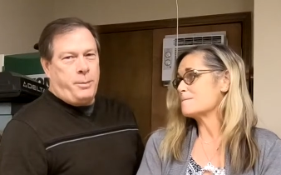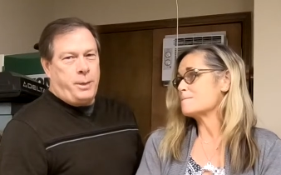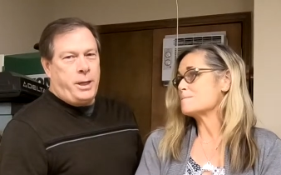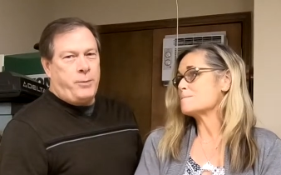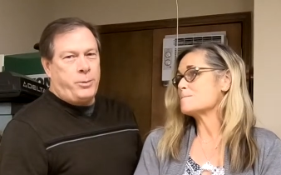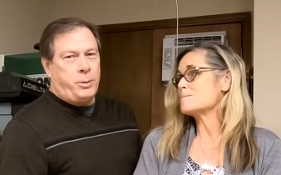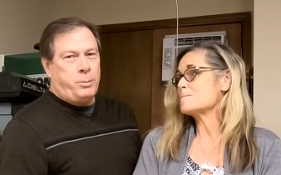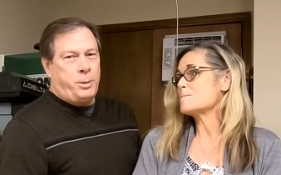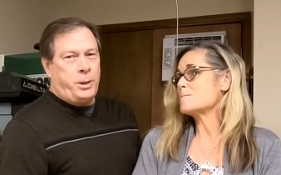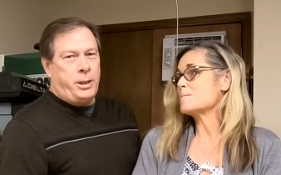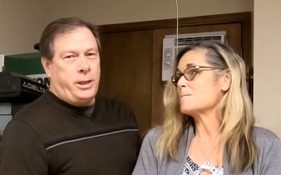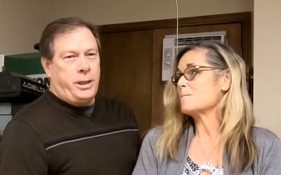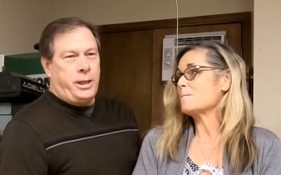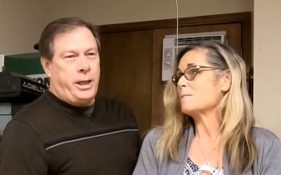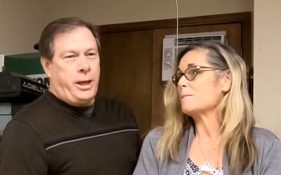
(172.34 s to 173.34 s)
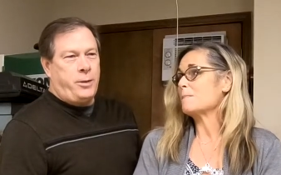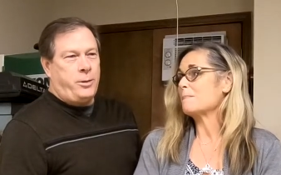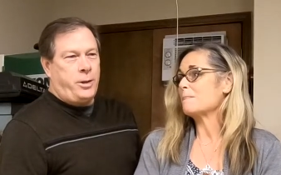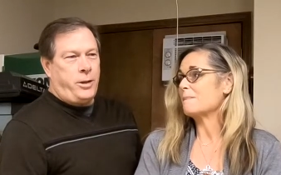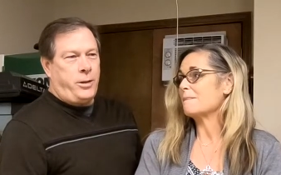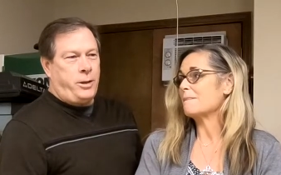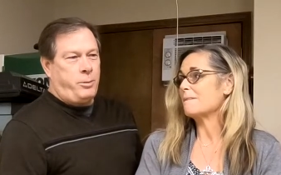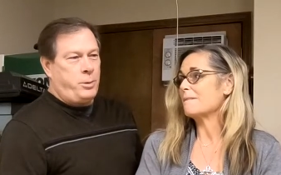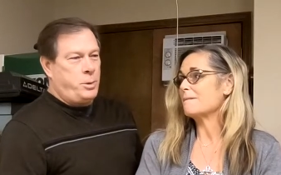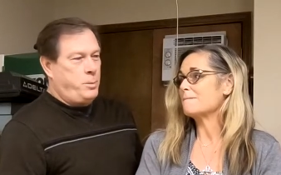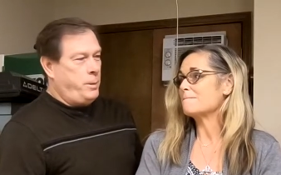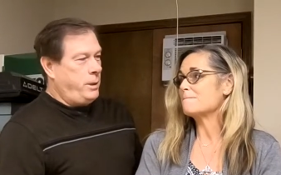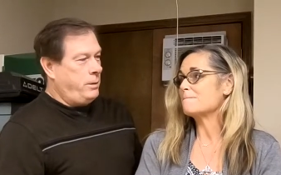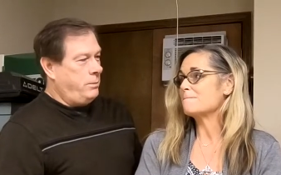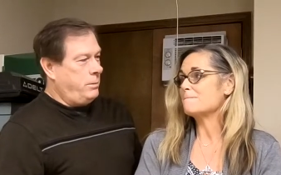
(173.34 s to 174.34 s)
Speaker 1: and effort putting together. I think we
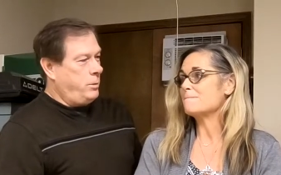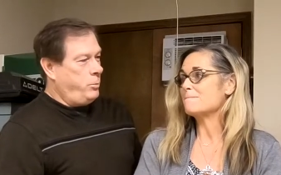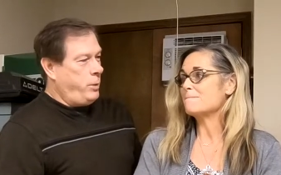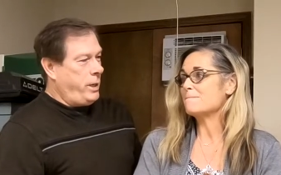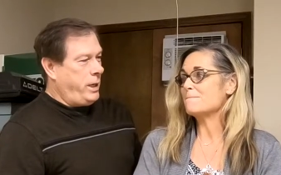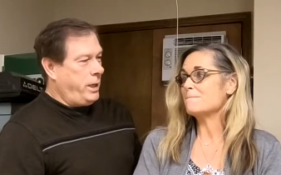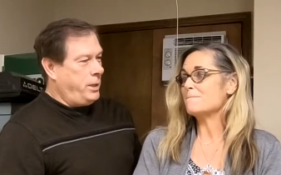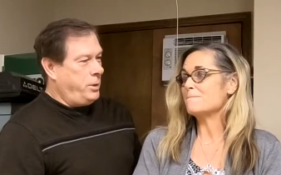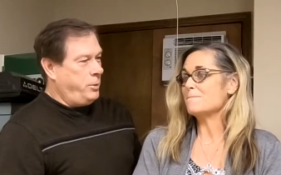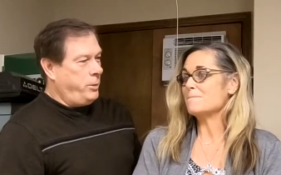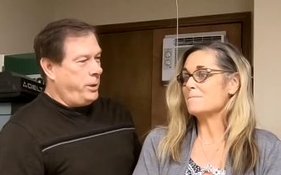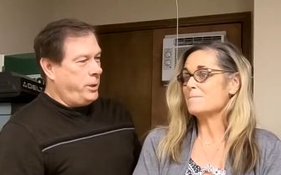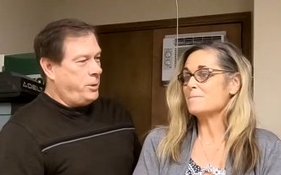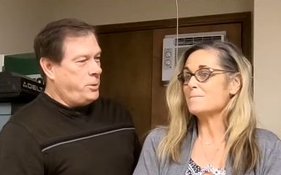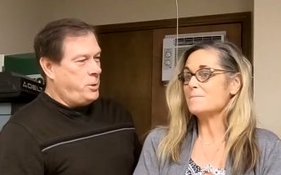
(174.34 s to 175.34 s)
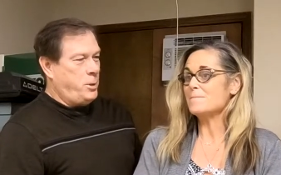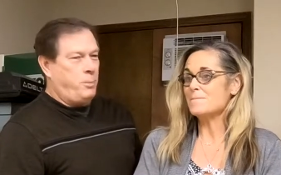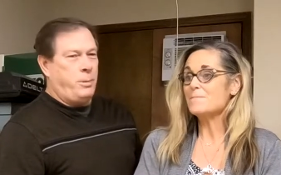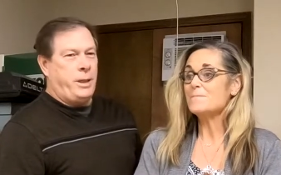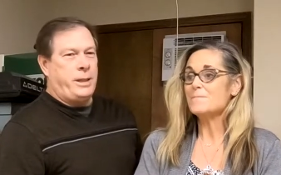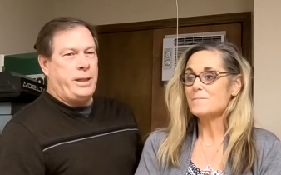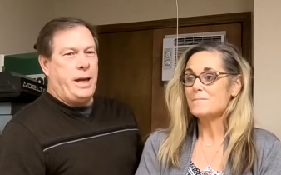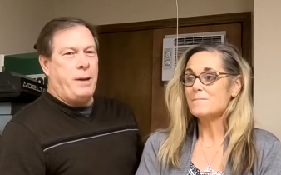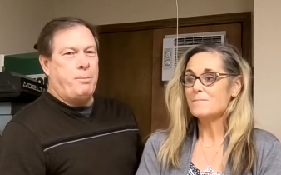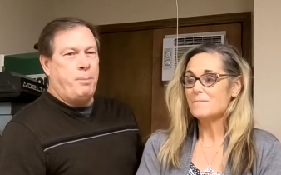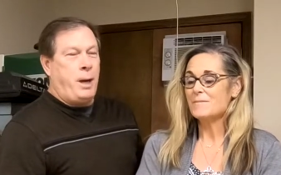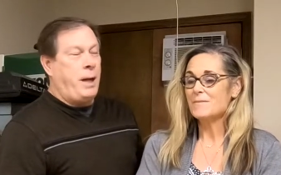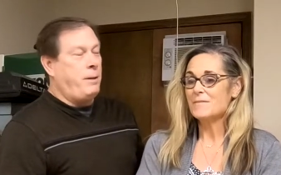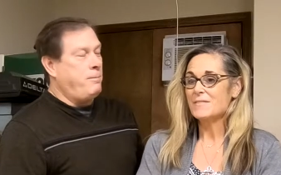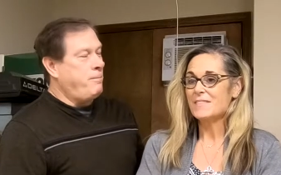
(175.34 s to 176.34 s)
spent a weekend doing it or something like that.
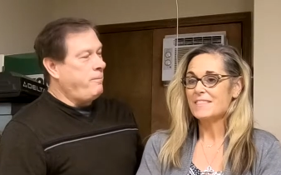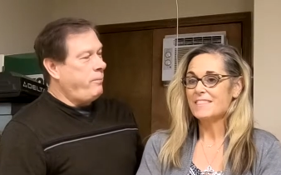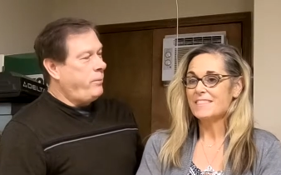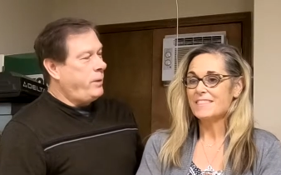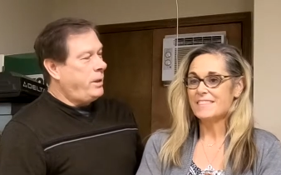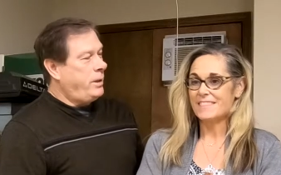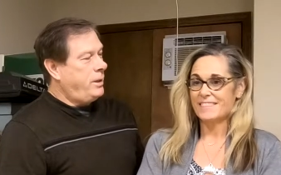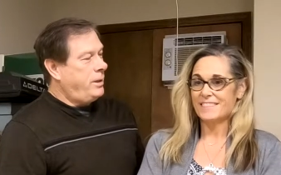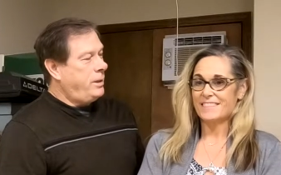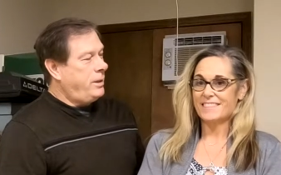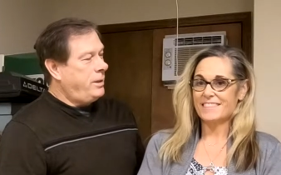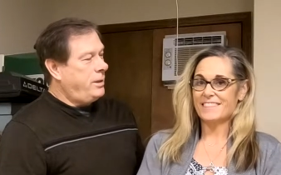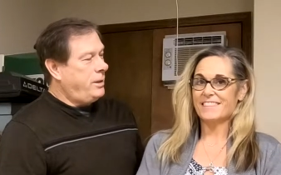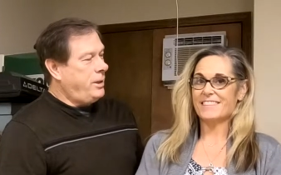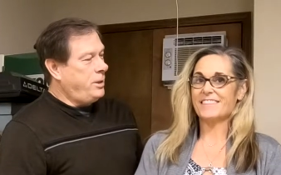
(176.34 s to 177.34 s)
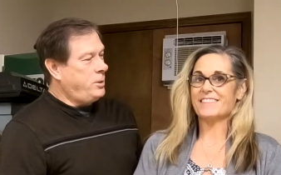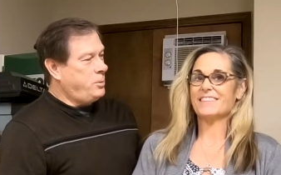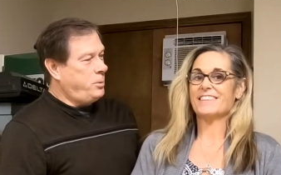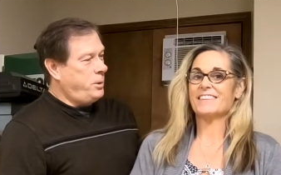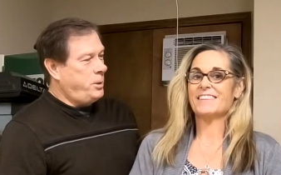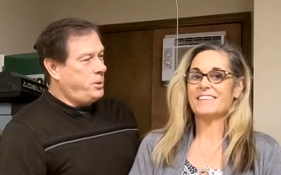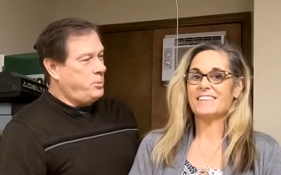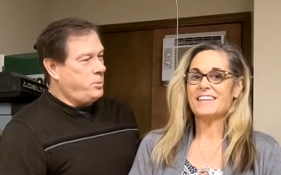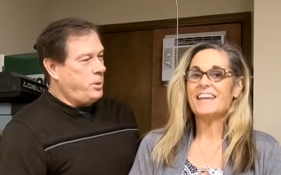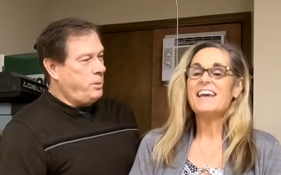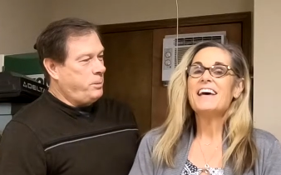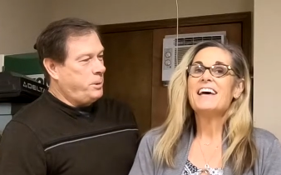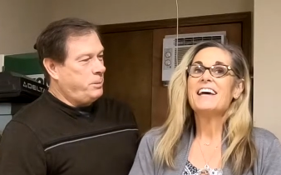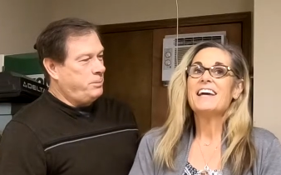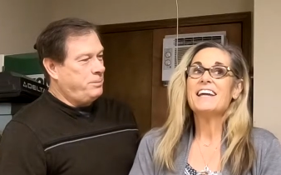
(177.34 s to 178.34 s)
But tell us what it is,
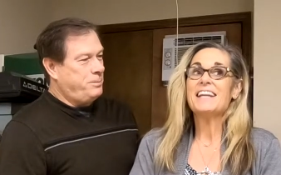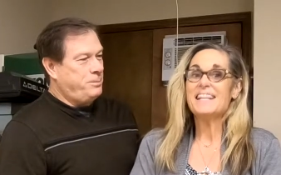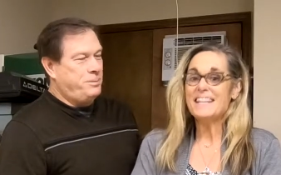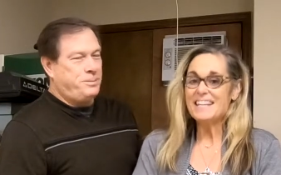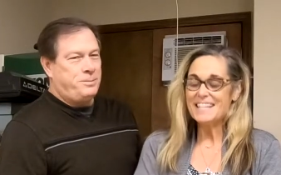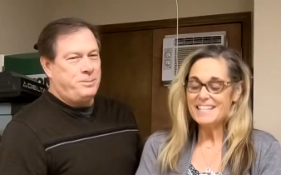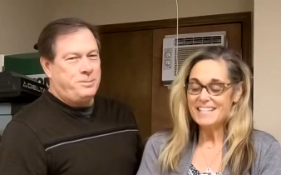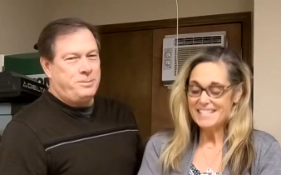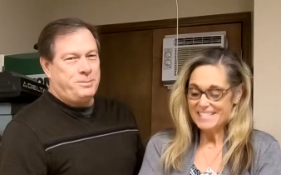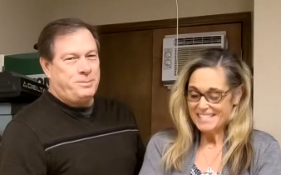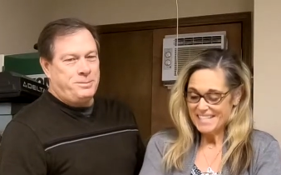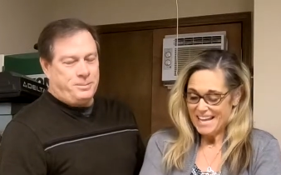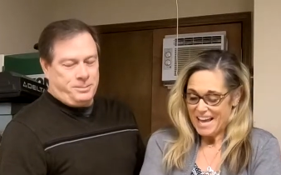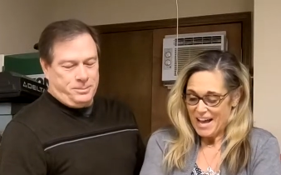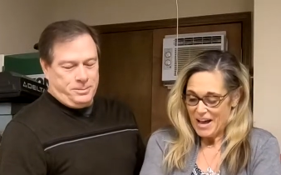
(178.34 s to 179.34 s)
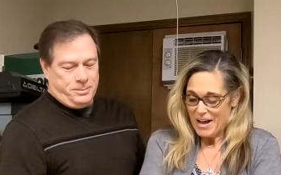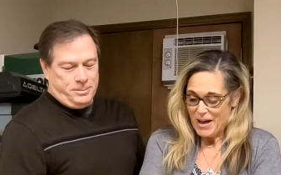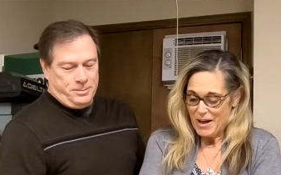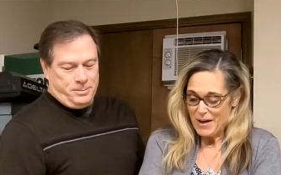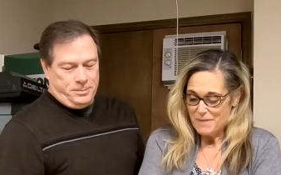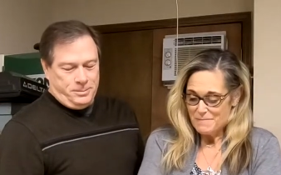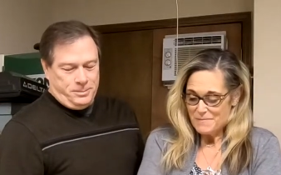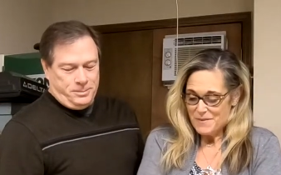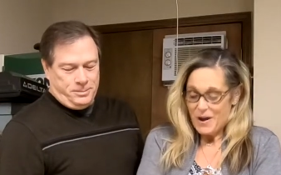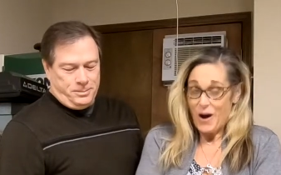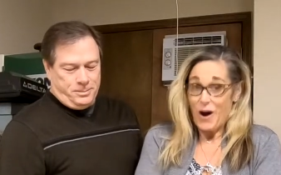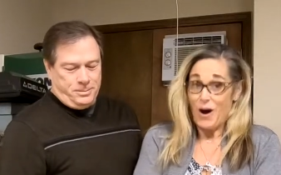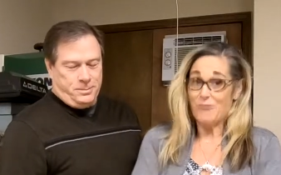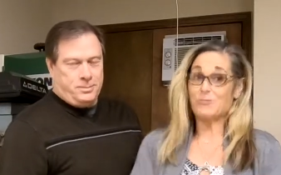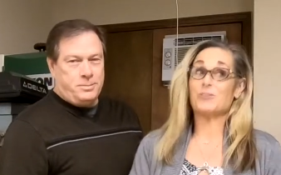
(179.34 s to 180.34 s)
Roma.
Speaker 2: It is um,
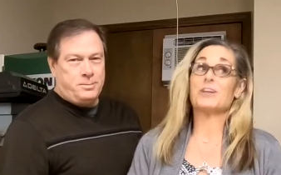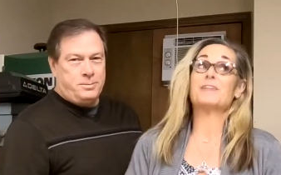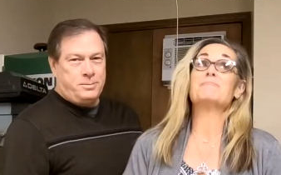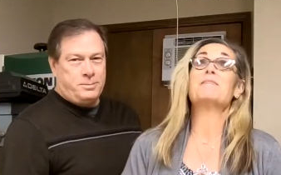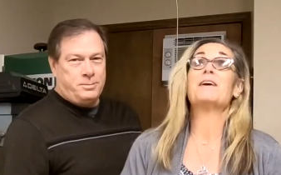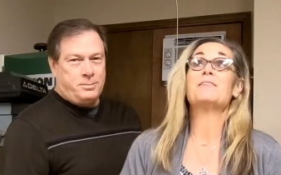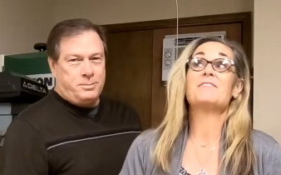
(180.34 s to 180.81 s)
off grid mud